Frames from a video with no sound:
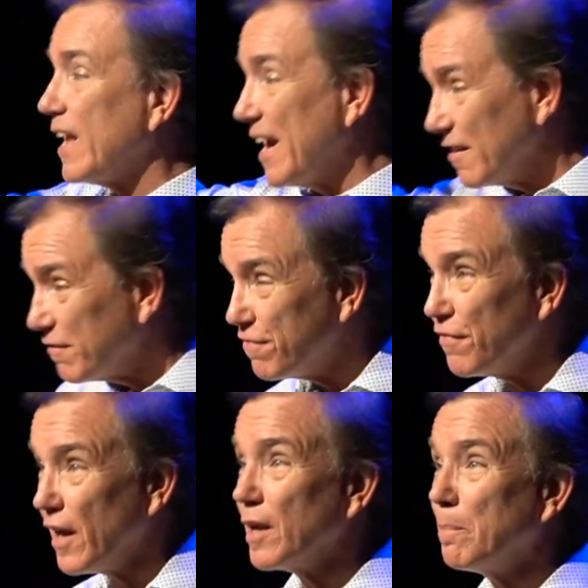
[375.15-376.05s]
and it
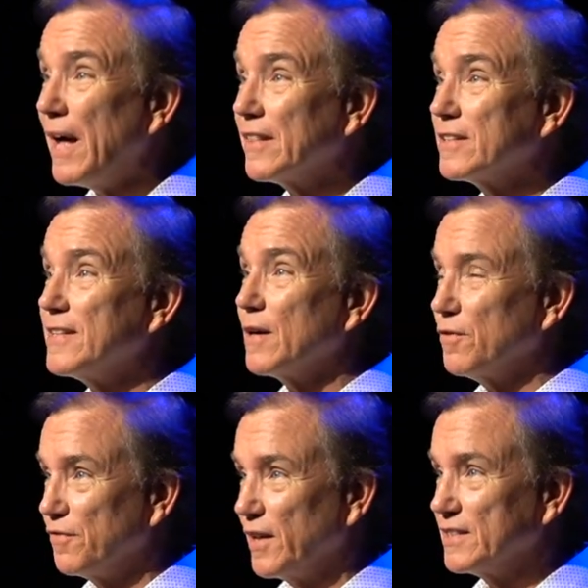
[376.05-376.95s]
fell upon the
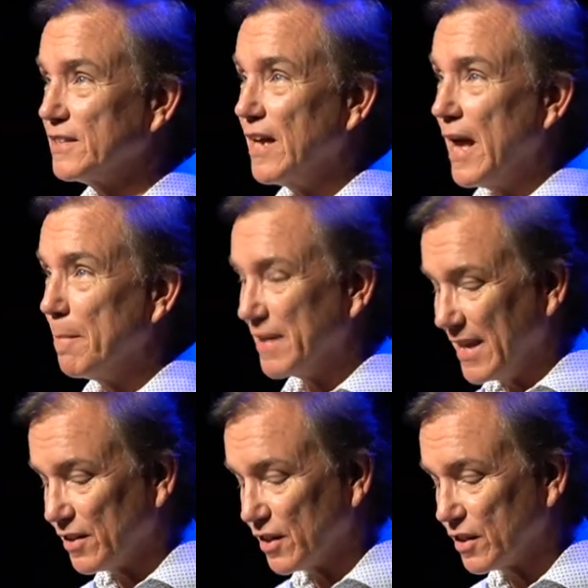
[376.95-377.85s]
sacrifice and
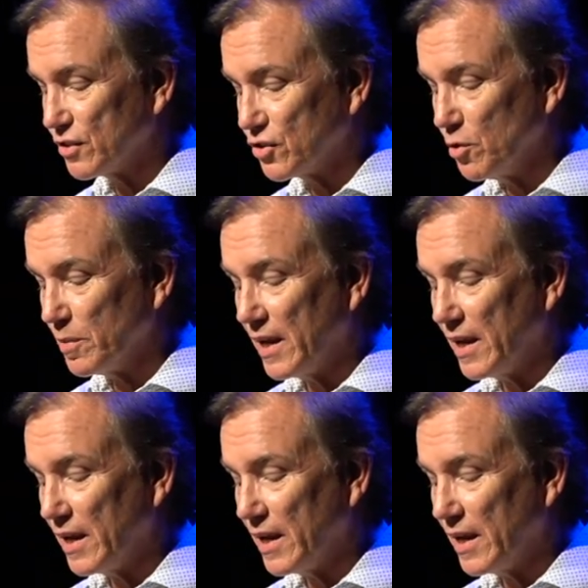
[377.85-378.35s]
began to consume